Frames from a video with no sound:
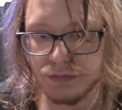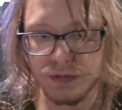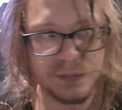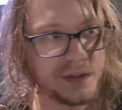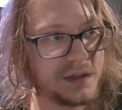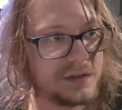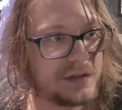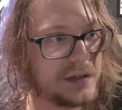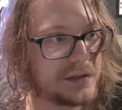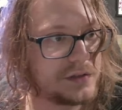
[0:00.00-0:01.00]
B
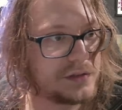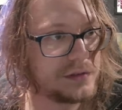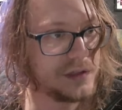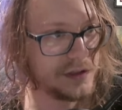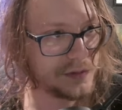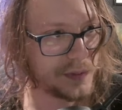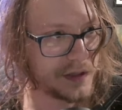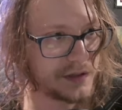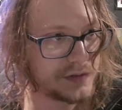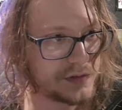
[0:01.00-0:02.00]
takes C's
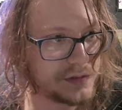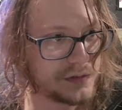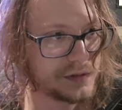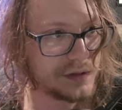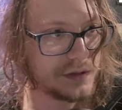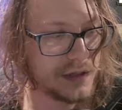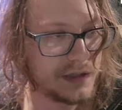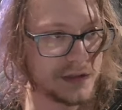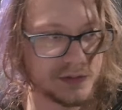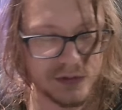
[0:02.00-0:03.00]
place, and
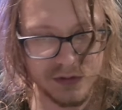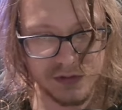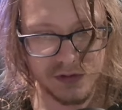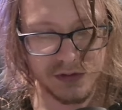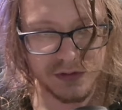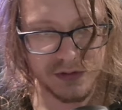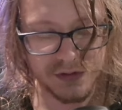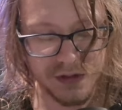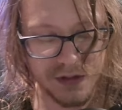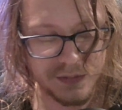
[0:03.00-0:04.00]
then we return the
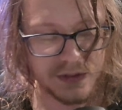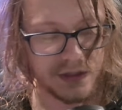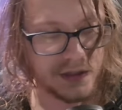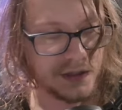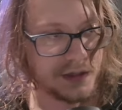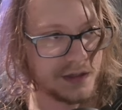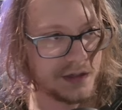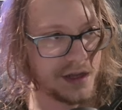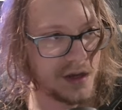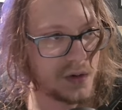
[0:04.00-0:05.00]
sum.
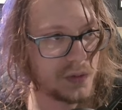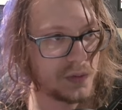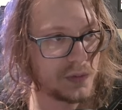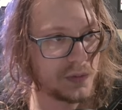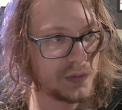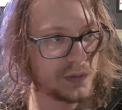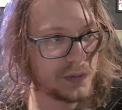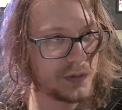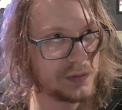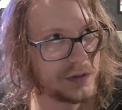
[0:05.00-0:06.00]
Now,
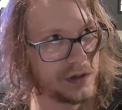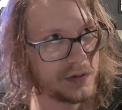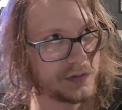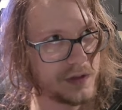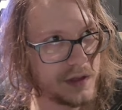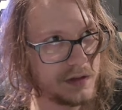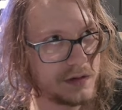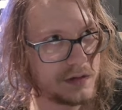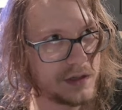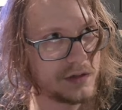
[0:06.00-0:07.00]
you would note
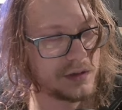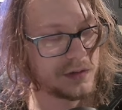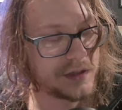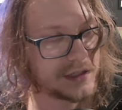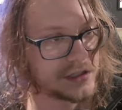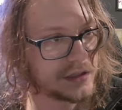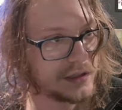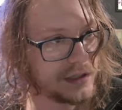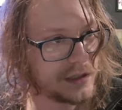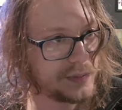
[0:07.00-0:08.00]
then that you don't actually
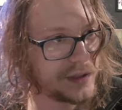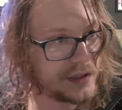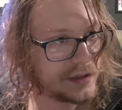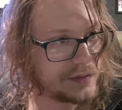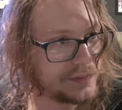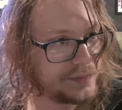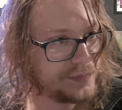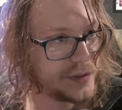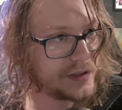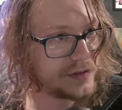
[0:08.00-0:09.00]
need B.
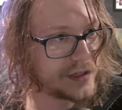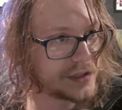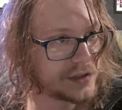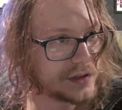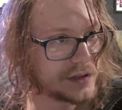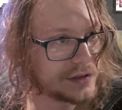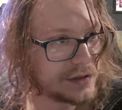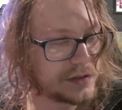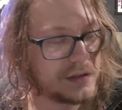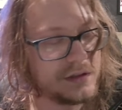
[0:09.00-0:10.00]
B is actually,
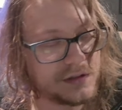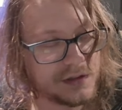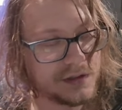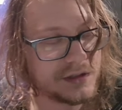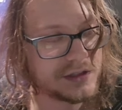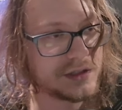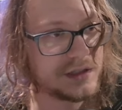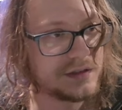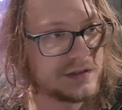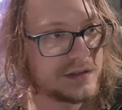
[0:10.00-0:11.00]
or sorry, you don't actually
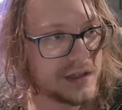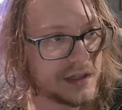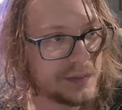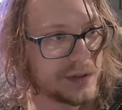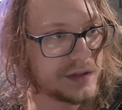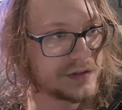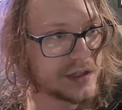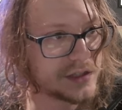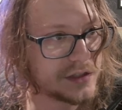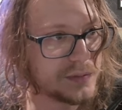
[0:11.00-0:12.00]
need C. B is
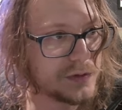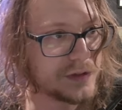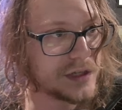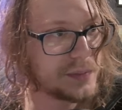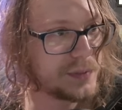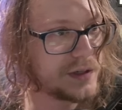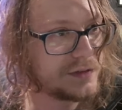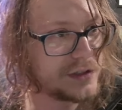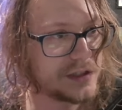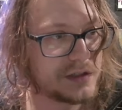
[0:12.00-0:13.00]
actually moving up in
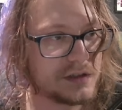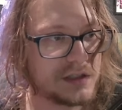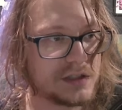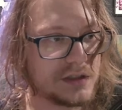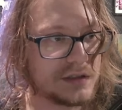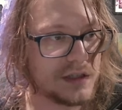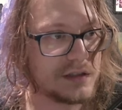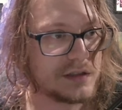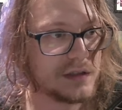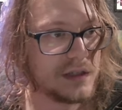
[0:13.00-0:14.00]
every generation,
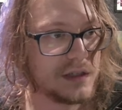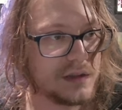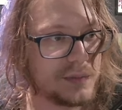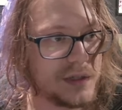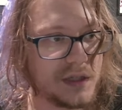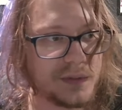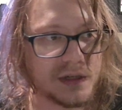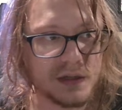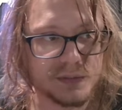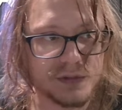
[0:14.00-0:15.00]
and B
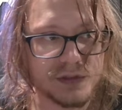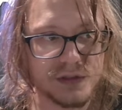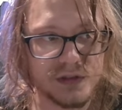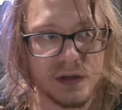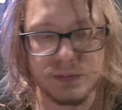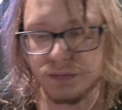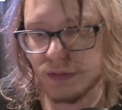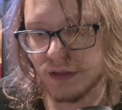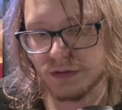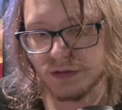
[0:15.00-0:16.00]
becomes the sum,
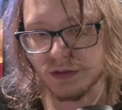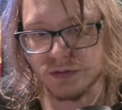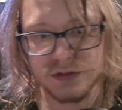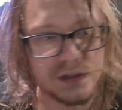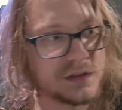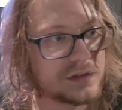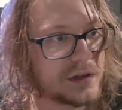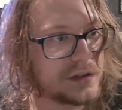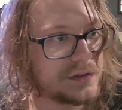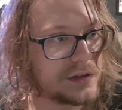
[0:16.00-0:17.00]
and so C is
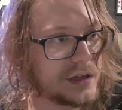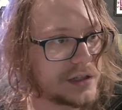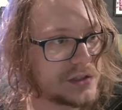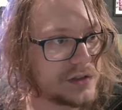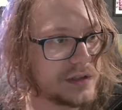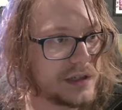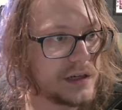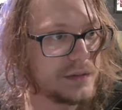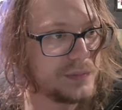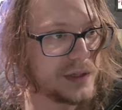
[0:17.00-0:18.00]
kind of an extra there.
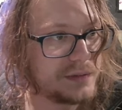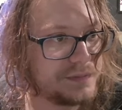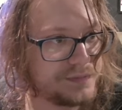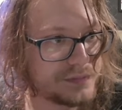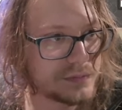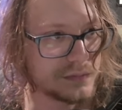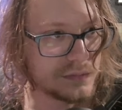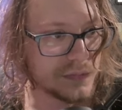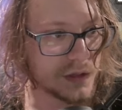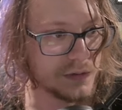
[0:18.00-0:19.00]
But
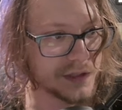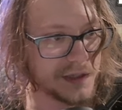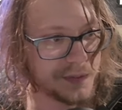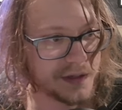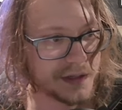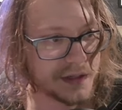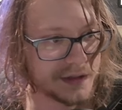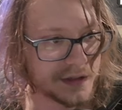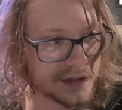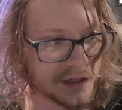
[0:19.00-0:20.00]
we'll keep it again. I
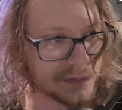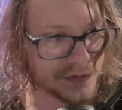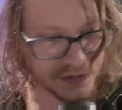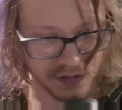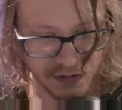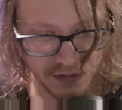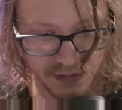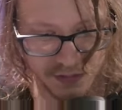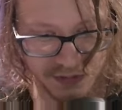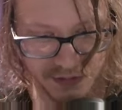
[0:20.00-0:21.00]
think it helps
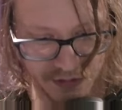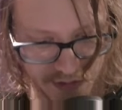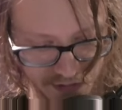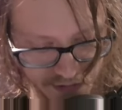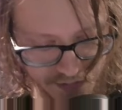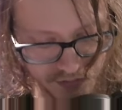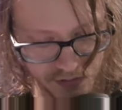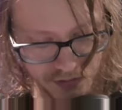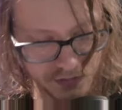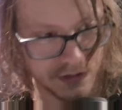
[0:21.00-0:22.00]
with clarity.
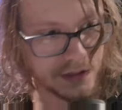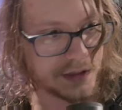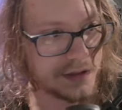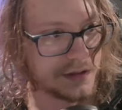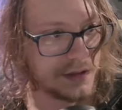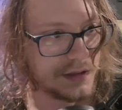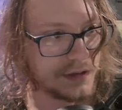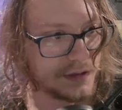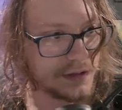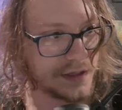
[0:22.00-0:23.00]
So
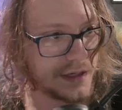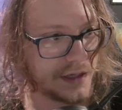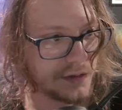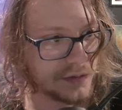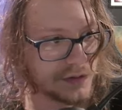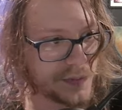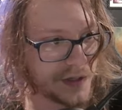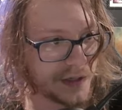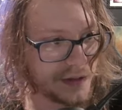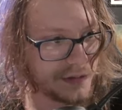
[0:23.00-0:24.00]
A equals
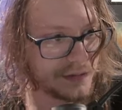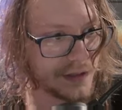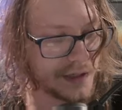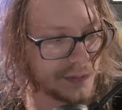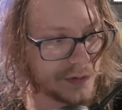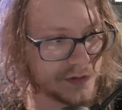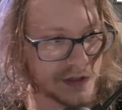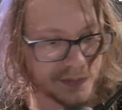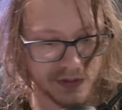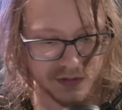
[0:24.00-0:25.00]
B. A moves up and